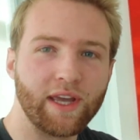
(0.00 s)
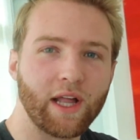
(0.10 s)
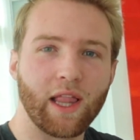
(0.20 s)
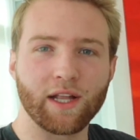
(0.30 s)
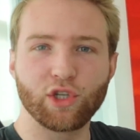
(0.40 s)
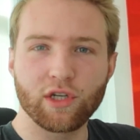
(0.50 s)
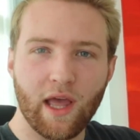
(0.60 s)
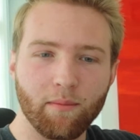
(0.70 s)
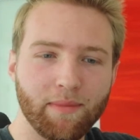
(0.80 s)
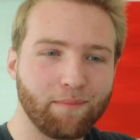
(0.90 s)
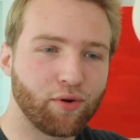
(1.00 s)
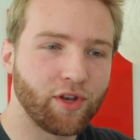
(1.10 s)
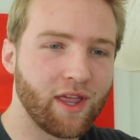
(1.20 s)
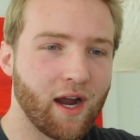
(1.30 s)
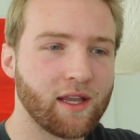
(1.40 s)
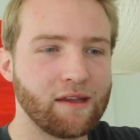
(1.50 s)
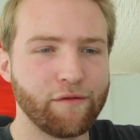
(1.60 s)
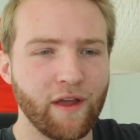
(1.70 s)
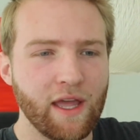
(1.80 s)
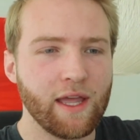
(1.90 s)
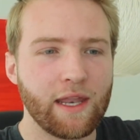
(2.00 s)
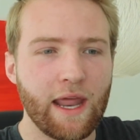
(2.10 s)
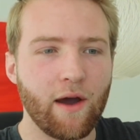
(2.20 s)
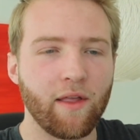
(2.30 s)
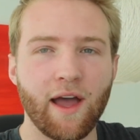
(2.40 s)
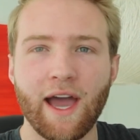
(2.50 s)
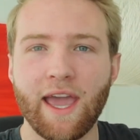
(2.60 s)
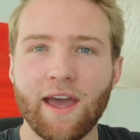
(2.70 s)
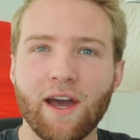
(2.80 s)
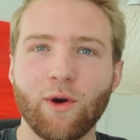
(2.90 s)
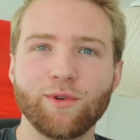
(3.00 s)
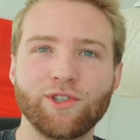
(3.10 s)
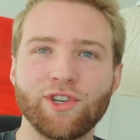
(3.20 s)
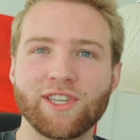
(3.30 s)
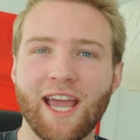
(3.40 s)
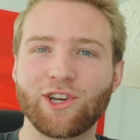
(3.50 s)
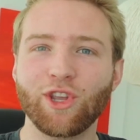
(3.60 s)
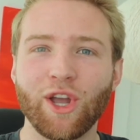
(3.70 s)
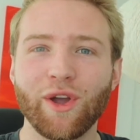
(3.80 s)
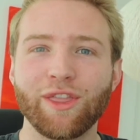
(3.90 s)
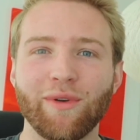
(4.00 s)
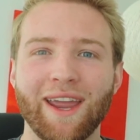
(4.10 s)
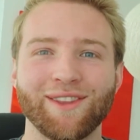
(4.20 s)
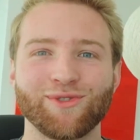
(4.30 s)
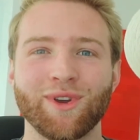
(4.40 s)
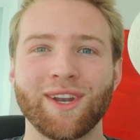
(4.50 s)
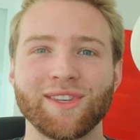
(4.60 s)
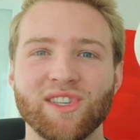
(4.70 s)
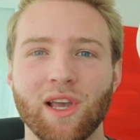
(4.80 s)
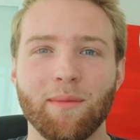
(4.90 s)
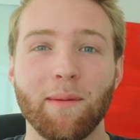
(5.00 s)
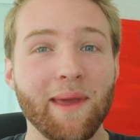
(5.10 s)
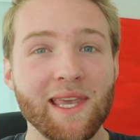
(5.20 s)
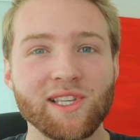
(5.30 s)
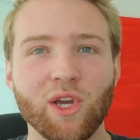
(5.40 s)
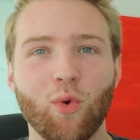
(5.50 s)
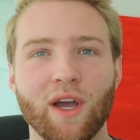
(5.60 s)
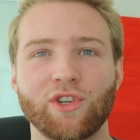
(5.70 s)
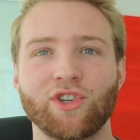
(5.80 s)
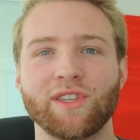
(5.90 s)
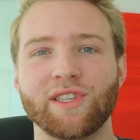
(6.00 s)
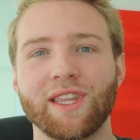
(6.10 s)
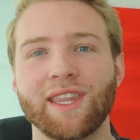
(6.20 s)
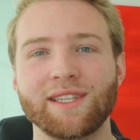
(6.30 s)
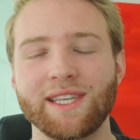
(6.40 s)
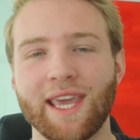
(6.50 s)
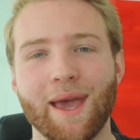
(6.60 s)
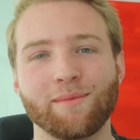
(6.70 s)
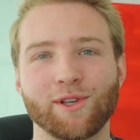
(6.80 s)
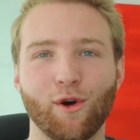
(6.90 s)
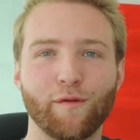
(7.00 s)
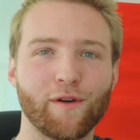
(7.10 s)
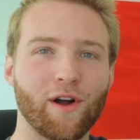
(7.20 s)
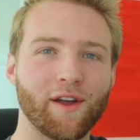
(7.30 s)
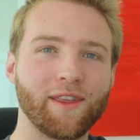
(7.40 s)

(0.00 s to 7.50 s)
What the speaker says: clutch to help be productive. Now, I was just actually going through answering some amazing questions in the DMs over on the